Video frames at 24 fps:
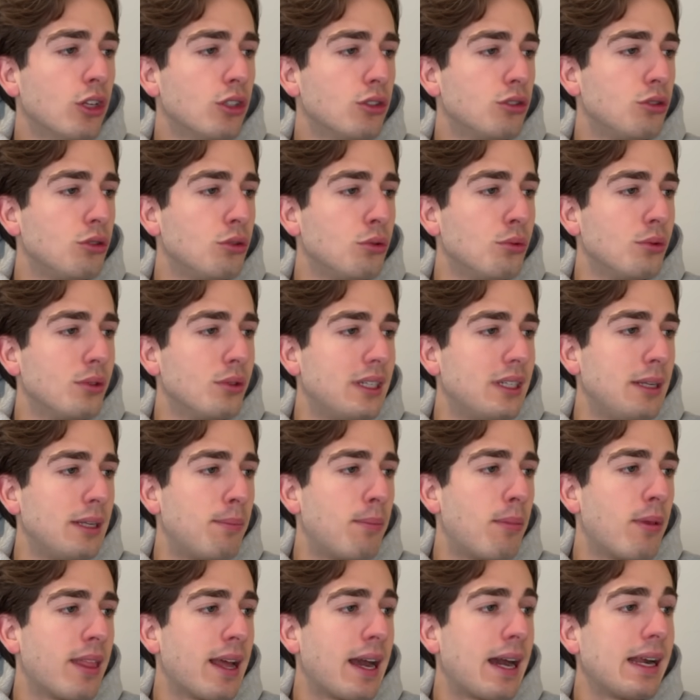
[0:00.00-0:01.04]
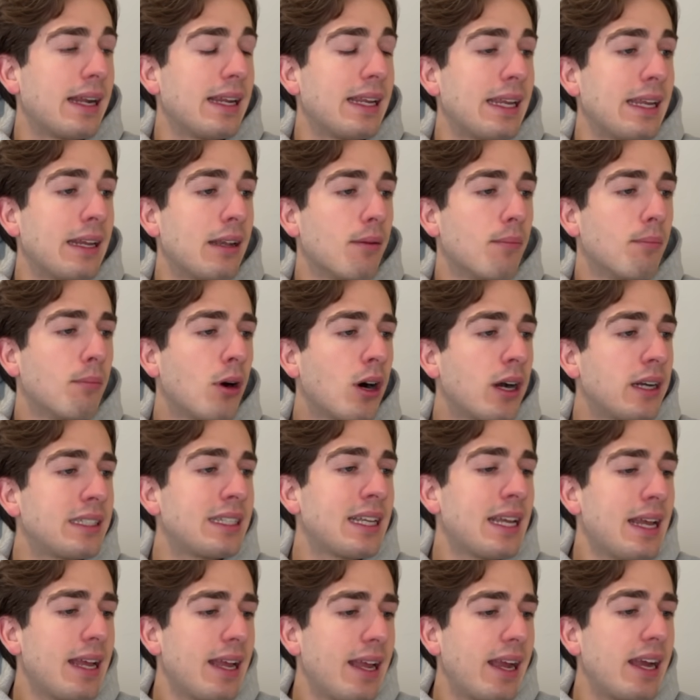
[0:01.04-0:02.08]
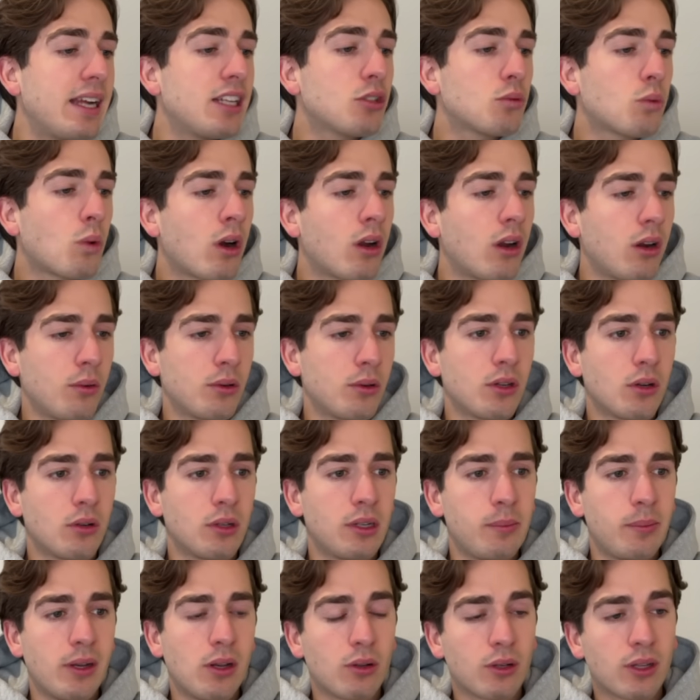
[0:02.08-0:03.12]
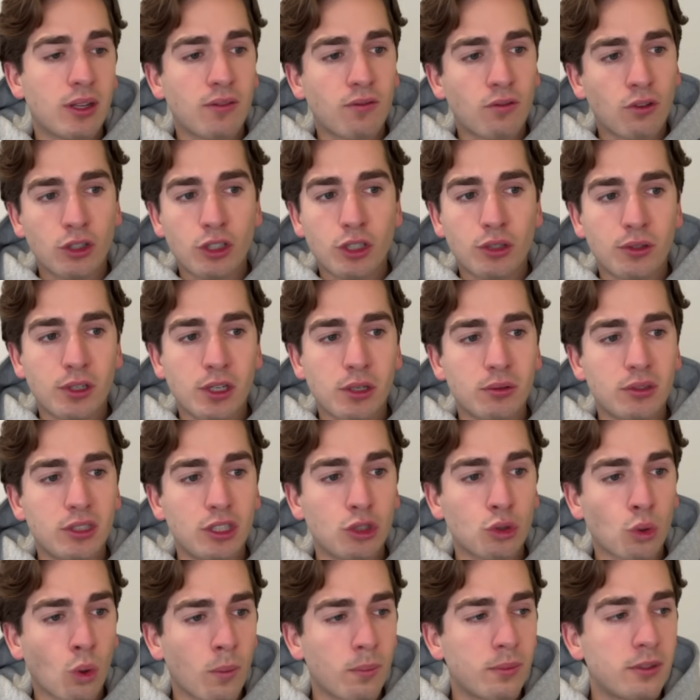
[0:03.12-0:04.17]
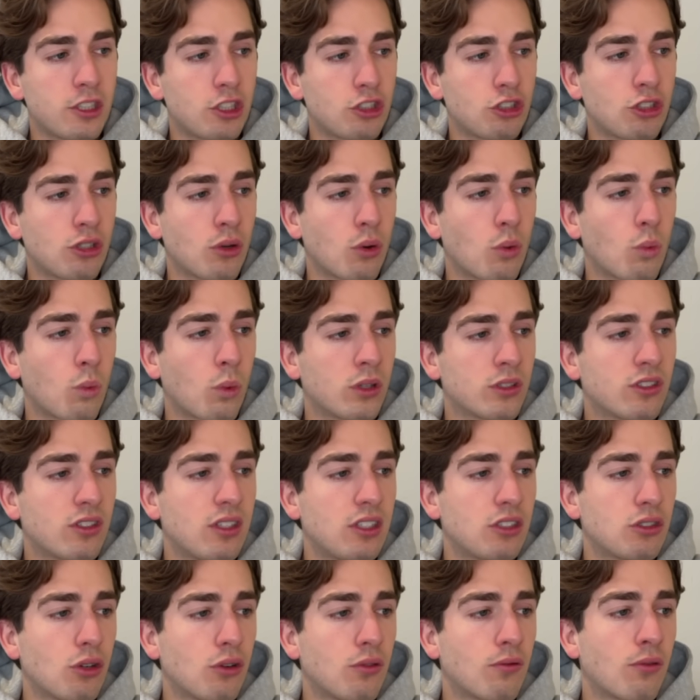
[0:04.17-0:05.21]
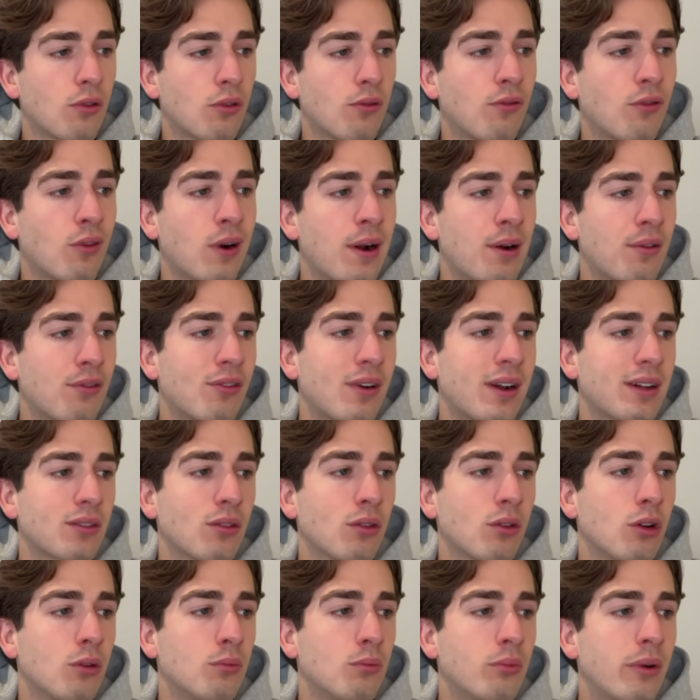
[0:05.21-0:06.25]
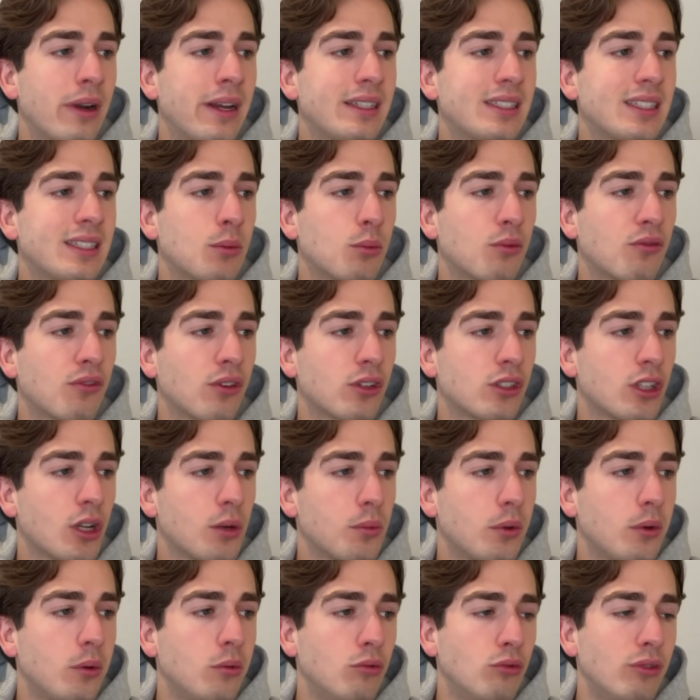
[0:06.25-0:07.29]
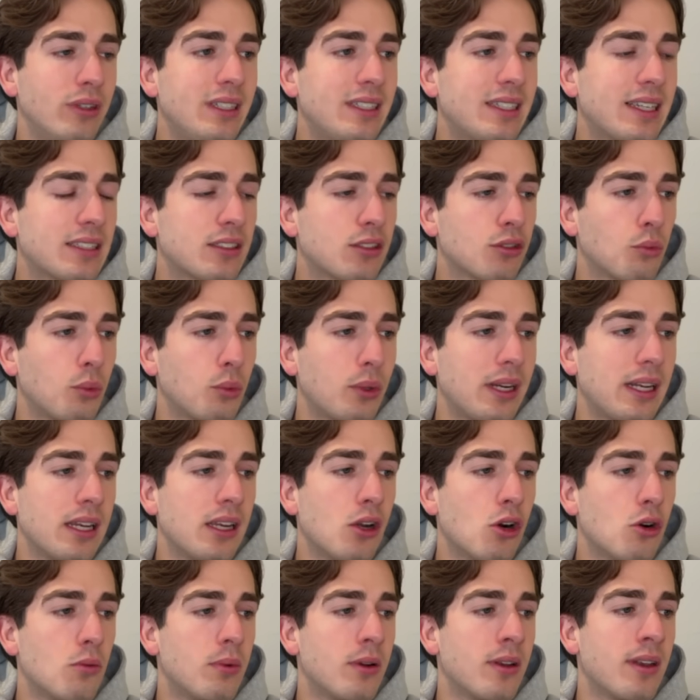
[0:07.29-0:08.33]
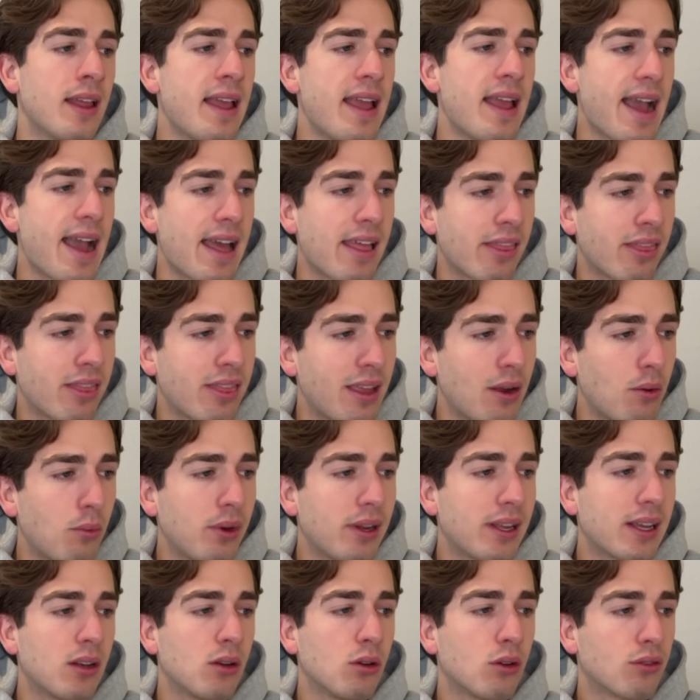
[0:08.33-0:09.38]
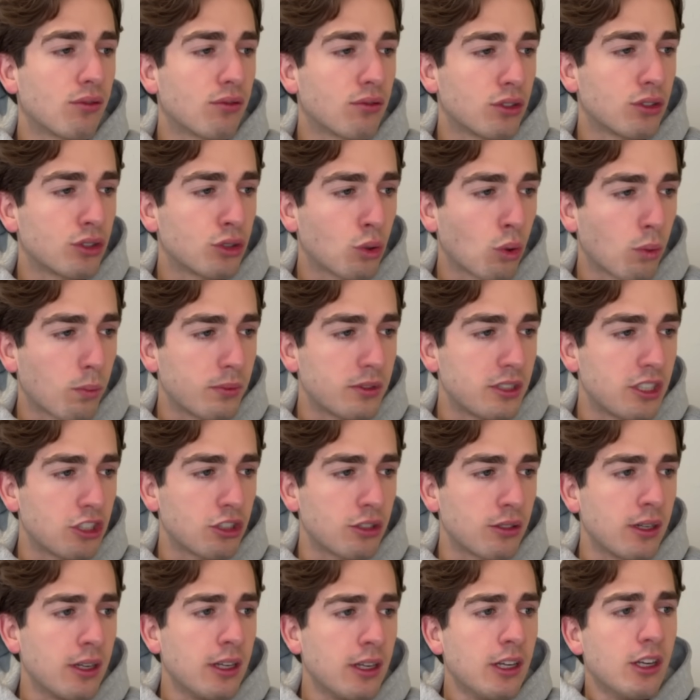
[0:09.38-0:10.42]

Do keep that in mind, hence why I would only be looking for EURUSD short position once this overall 4-hour fractal low breaks, and then for example we retest the weekly open, and then we can look for a short position.